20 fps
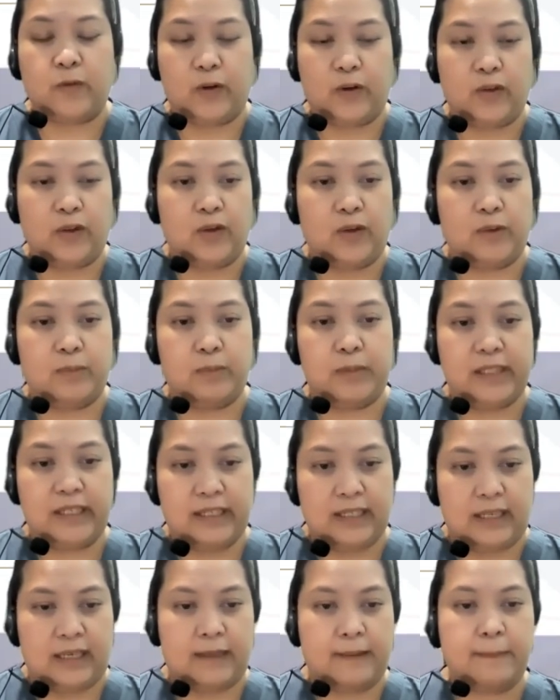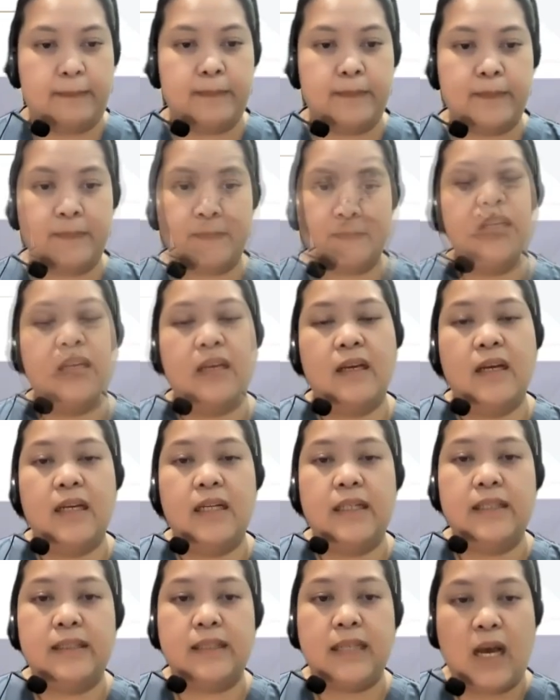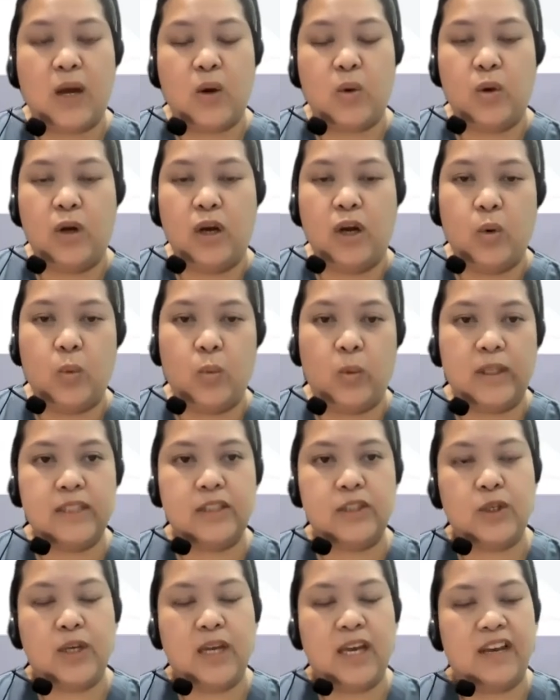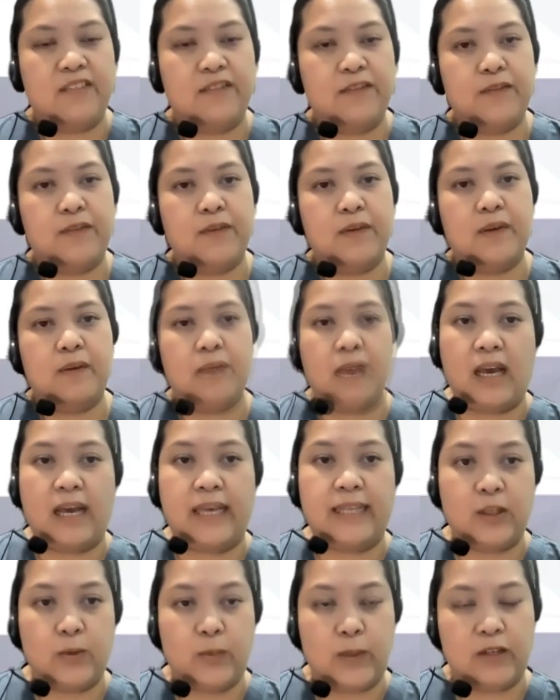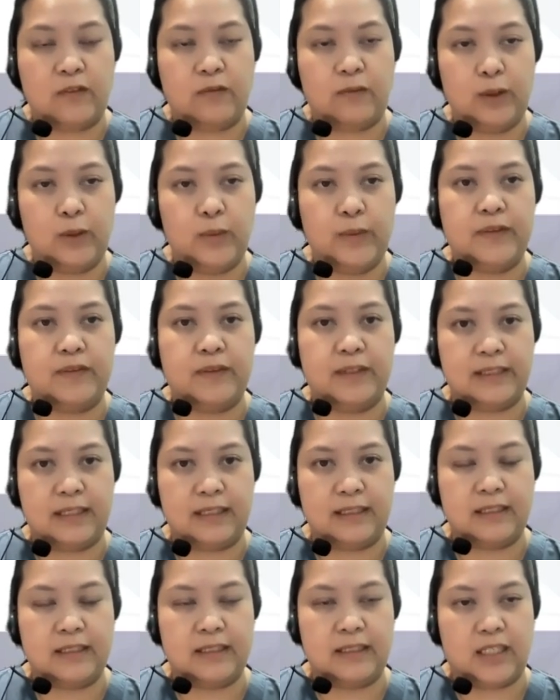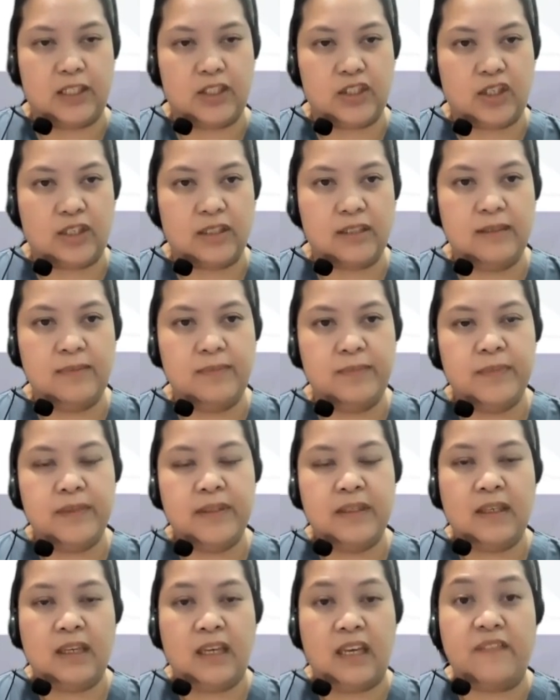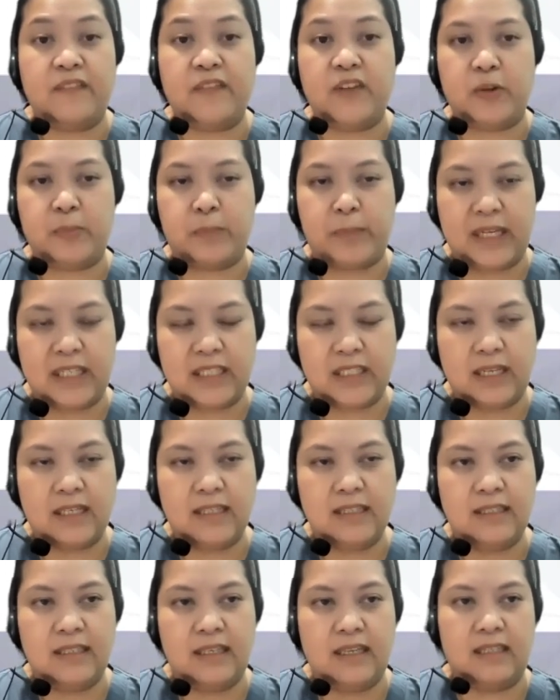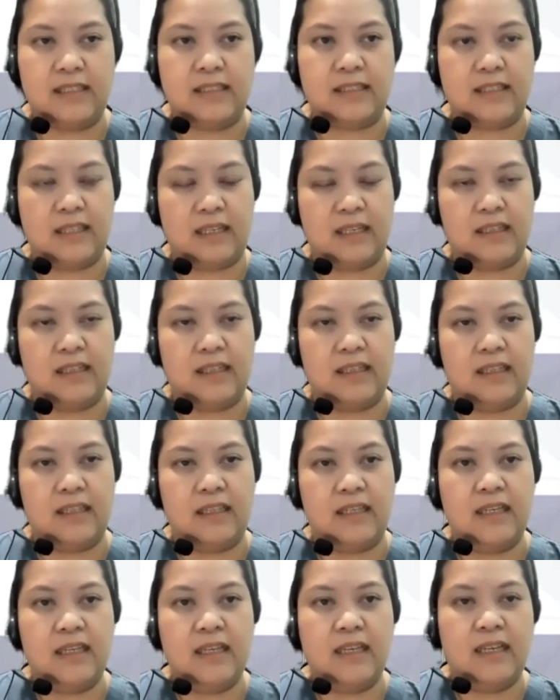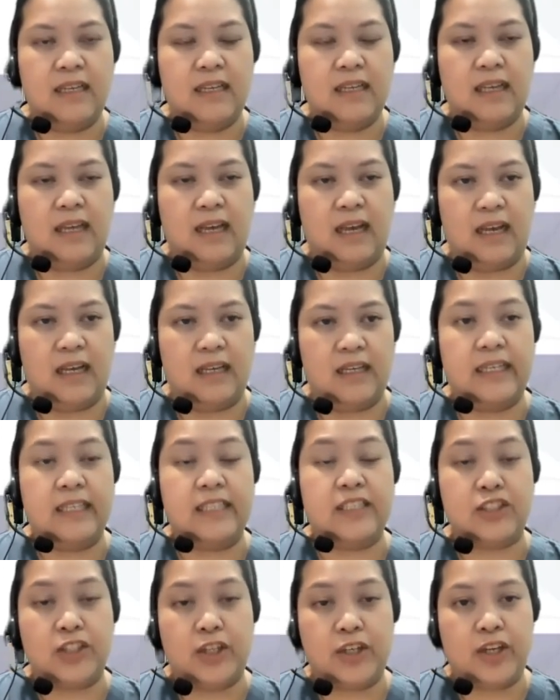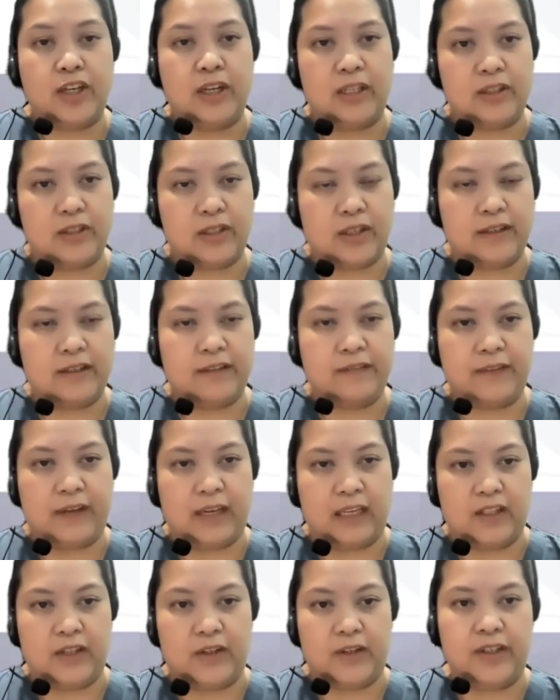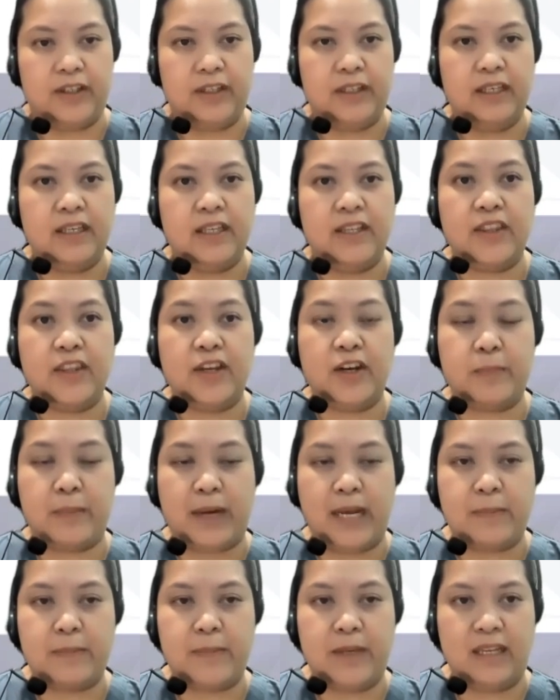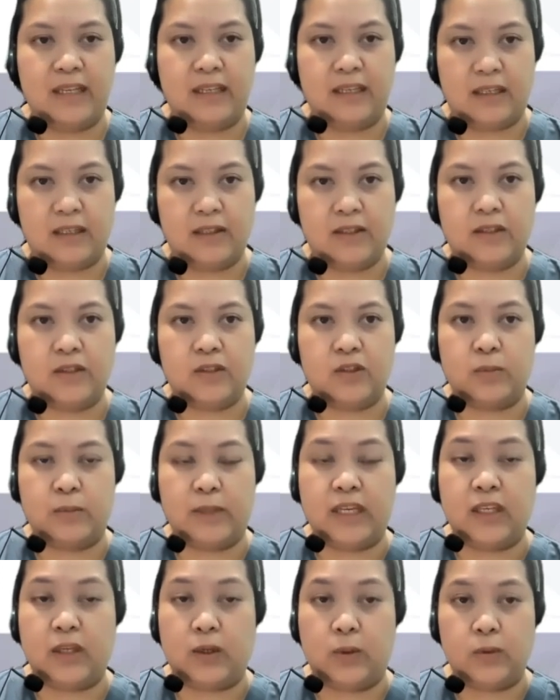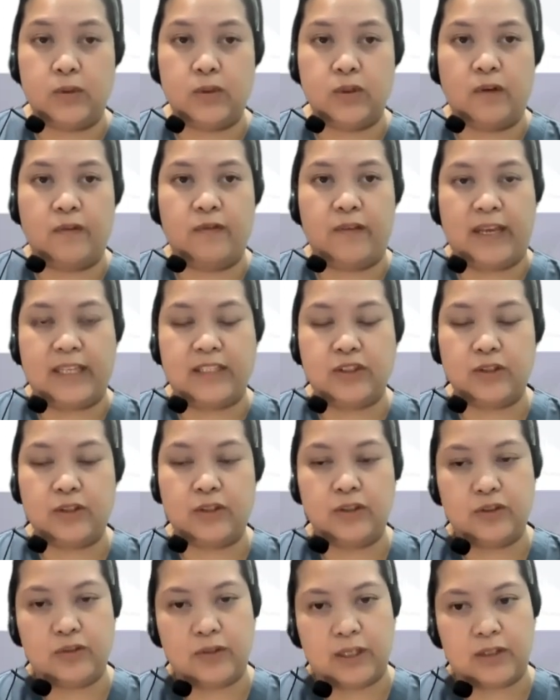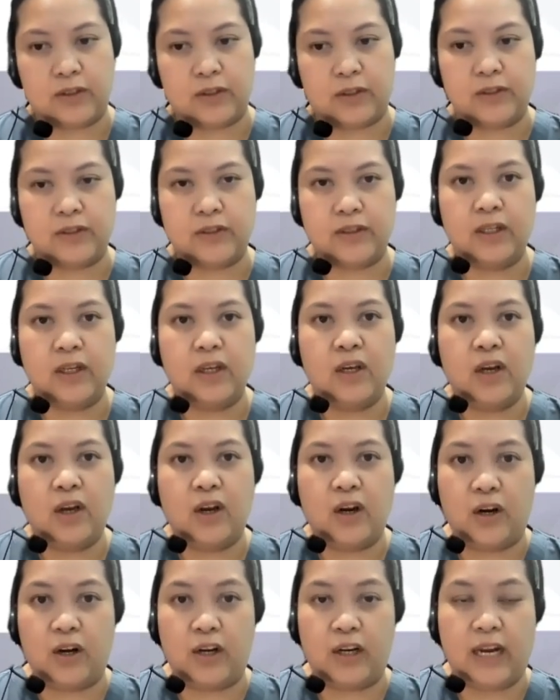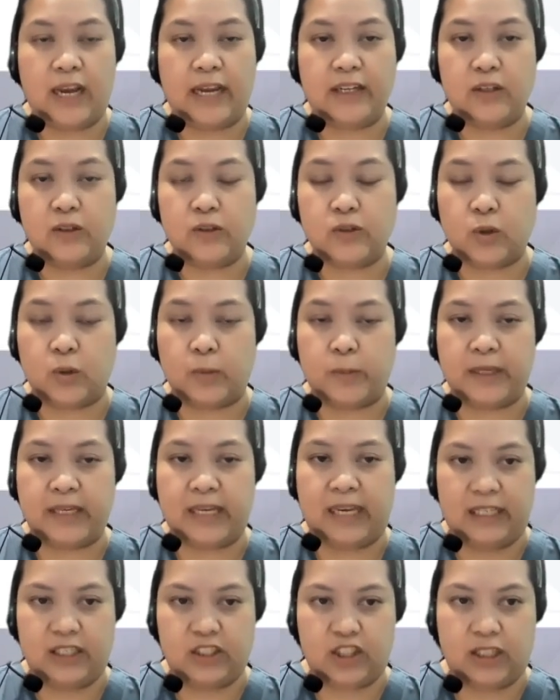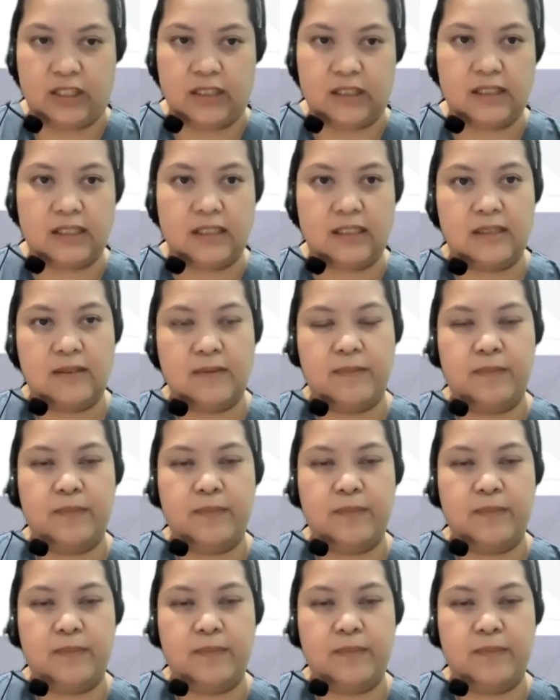further bleeding. Now, once you have adequate fluid resuscitation, if your patient is still in circulatory failure, there might be a need to make use of vasoconstrictors or inotropic agents.